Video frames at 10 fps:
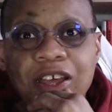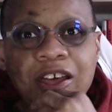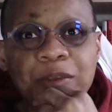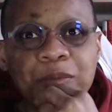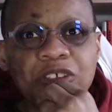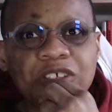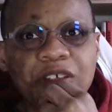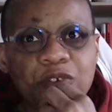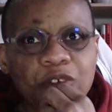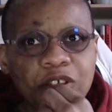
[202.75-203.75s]
I must
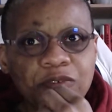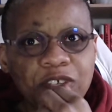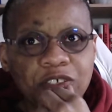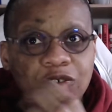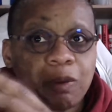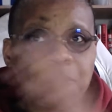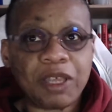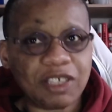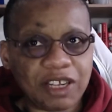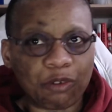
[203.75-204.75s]
have heard that song.
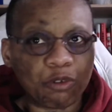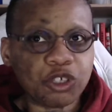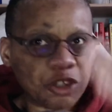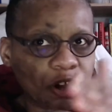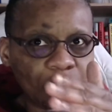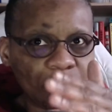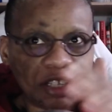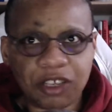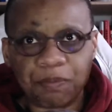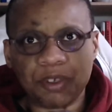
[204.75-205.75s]
Basically, I was on
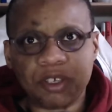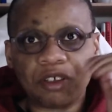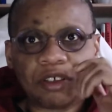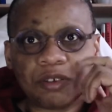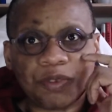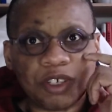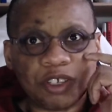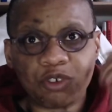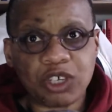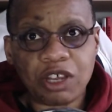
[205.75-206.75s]
holiday in
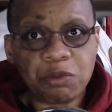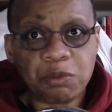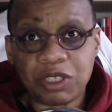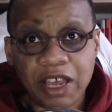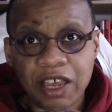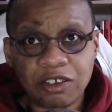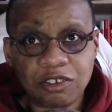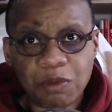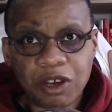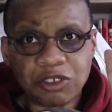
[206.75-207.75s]
the Caribbean
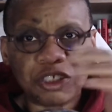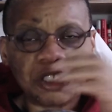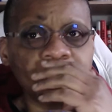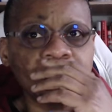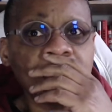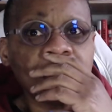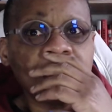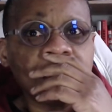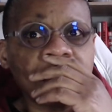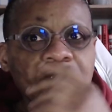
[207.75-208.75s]
island, Martinique,
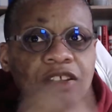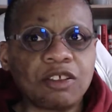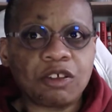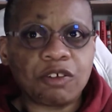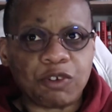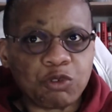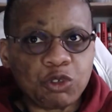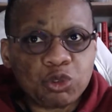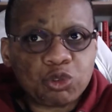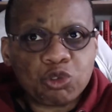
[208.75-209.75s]
and there
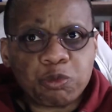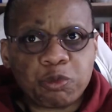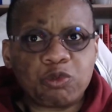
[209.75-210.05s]
was a group